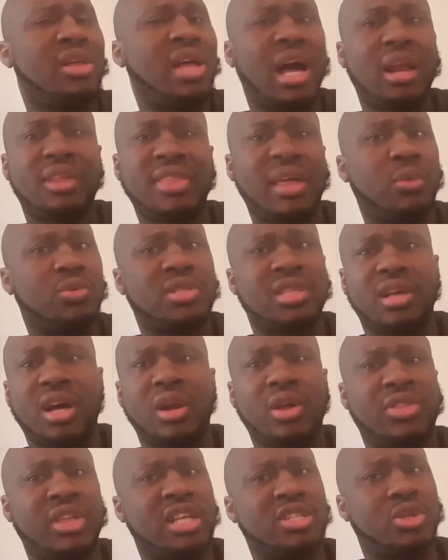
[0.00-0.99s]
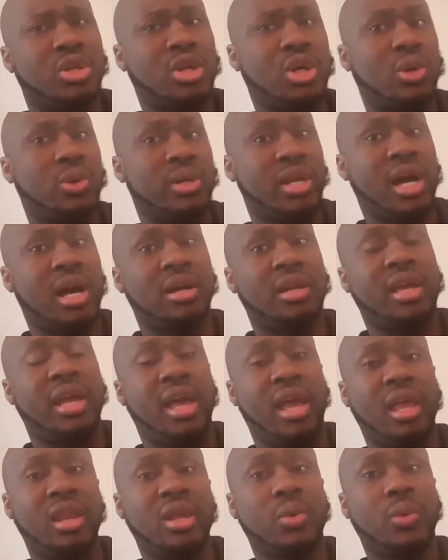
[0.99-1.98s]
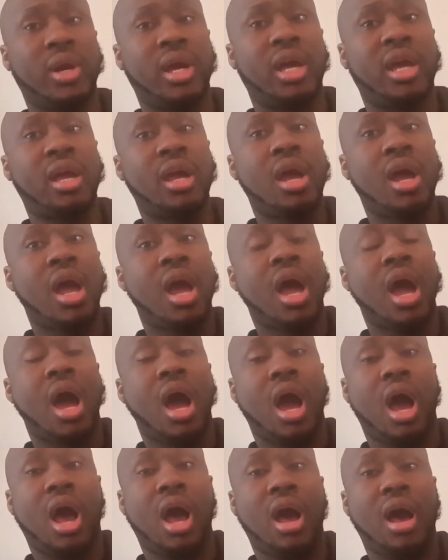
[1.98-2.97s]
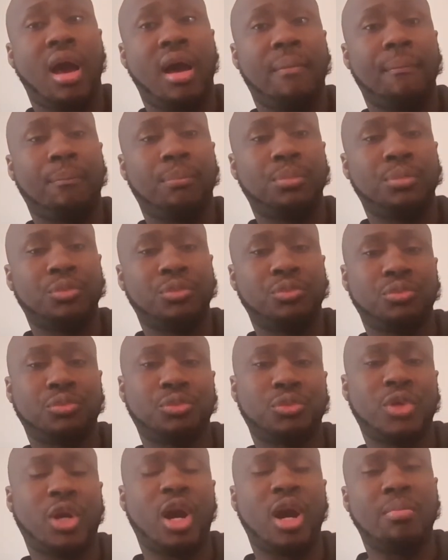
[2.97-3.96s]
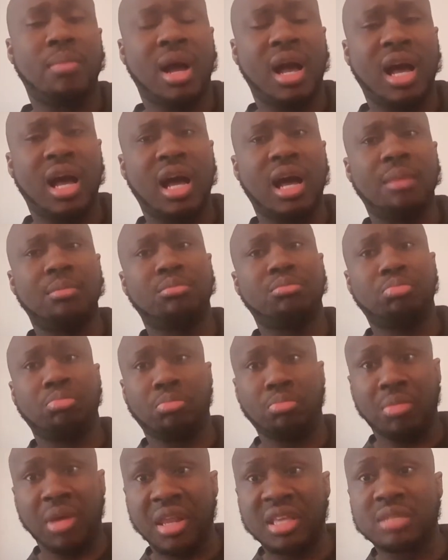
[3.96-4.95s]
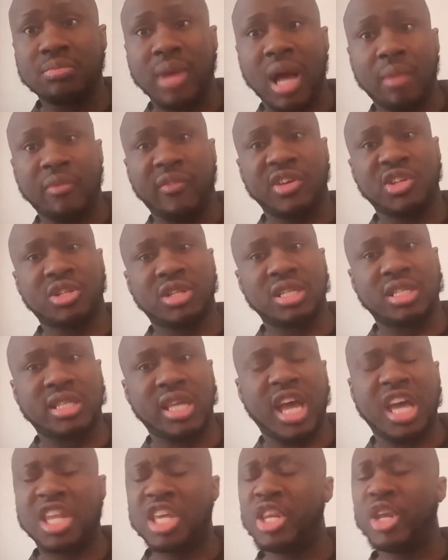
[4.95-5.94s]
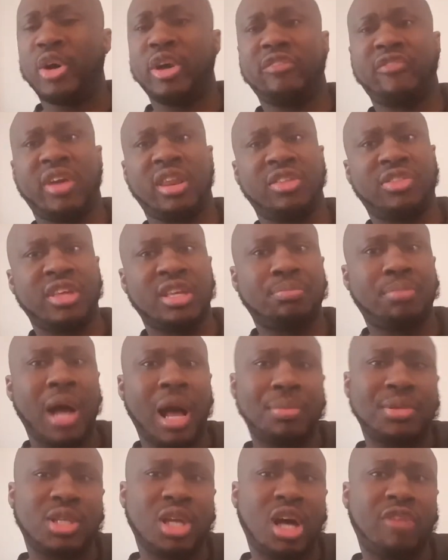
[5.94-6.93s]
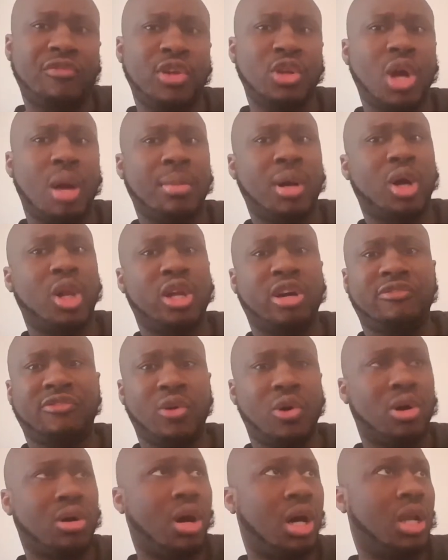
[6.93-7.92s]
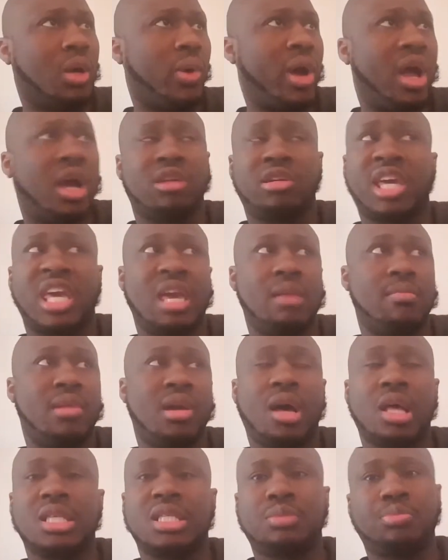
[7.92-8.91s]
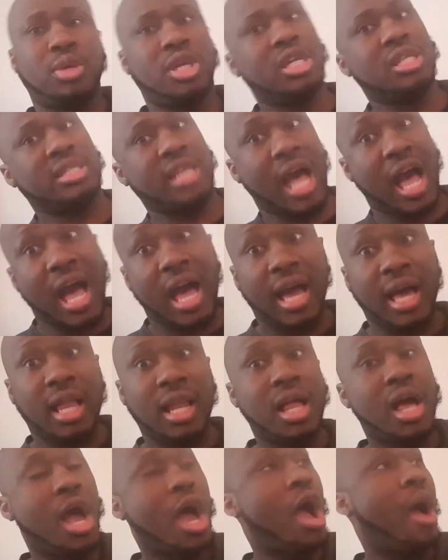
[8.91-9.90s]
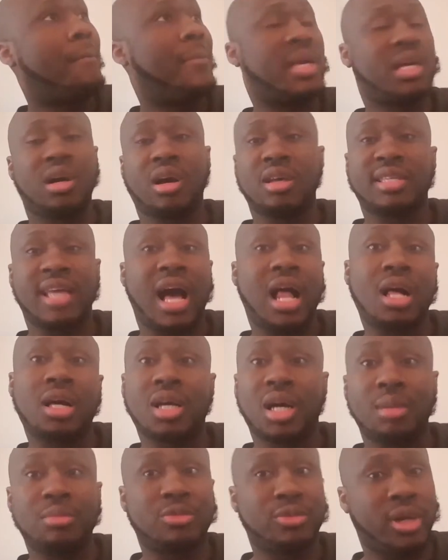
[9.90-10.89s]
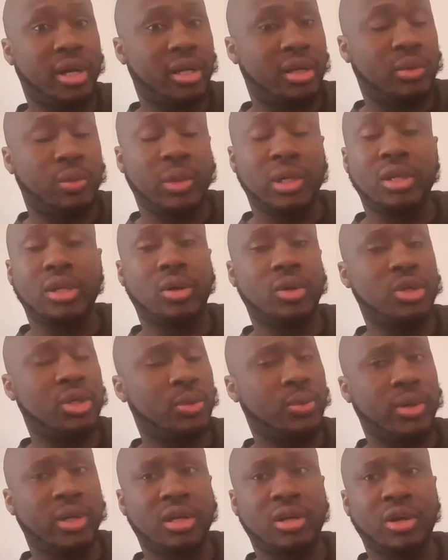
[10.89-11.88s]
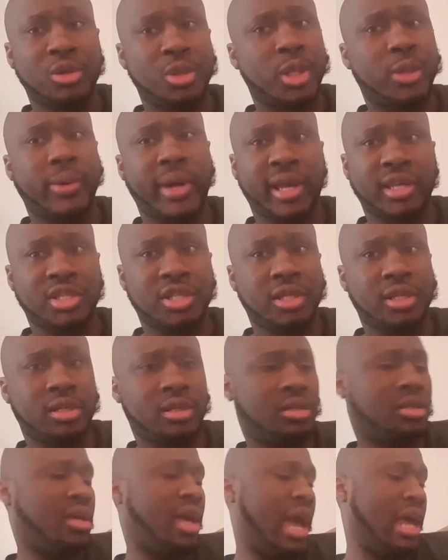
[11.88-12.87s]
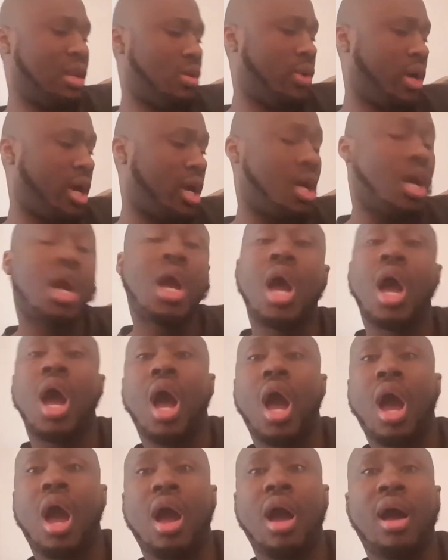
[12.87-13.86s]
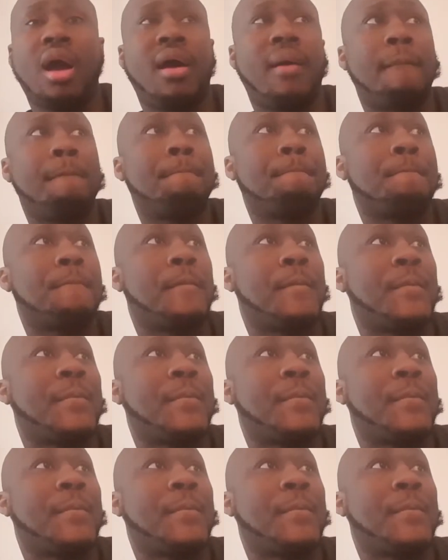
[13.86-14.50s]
I don't think, was, I don't think that's gonna go down. Anyway, um, her mom, Minnie's mom, eventually said, you know, if anything pops off, you know, I'm on a phone call away. Keep me on speed dial because I'll come running. We know you will, cause you're ratchet. Anyway, um